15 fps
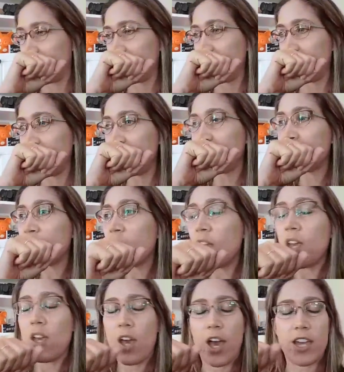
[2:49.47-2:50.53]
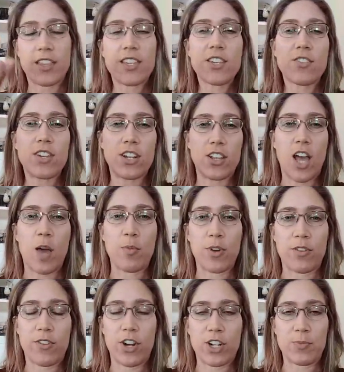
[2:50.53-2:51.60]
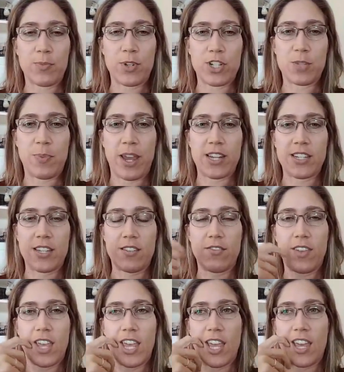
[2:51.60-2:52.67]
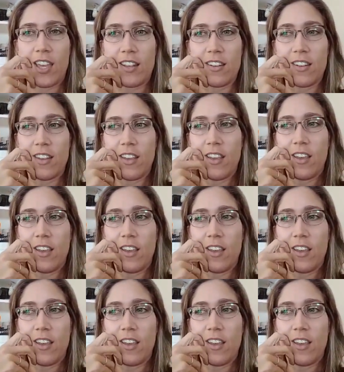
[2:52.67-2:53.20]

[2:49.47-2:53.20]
I think you get a lot more of her perspective. And